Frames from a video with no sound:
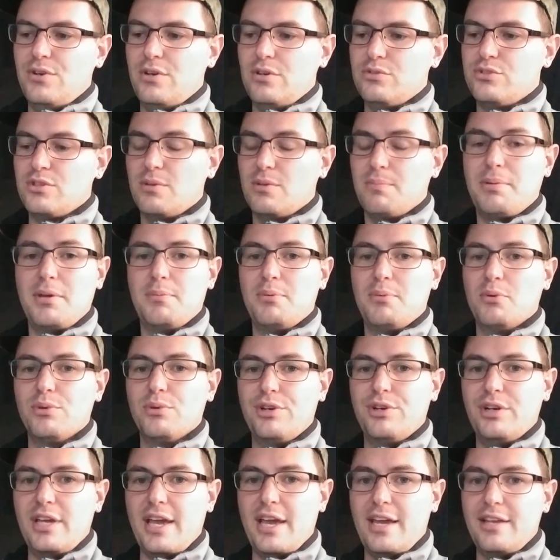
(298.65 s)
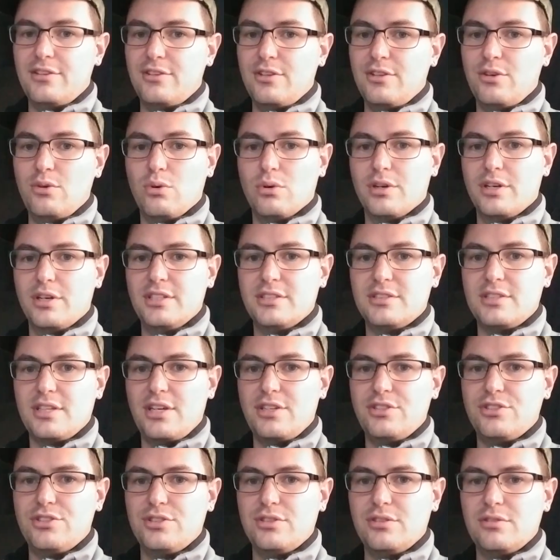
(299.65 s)
Some people really hate the
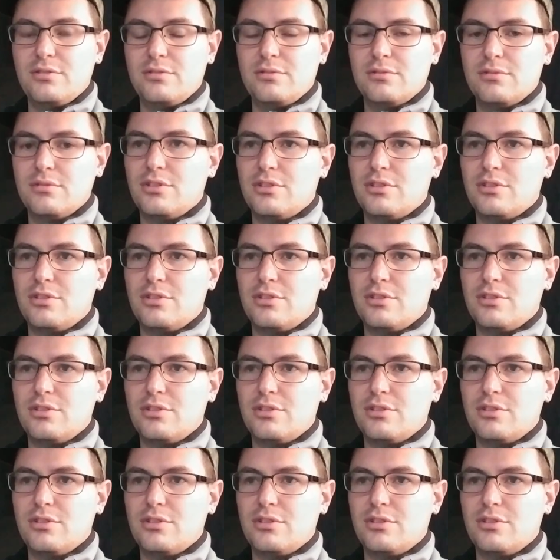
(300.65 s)
orientation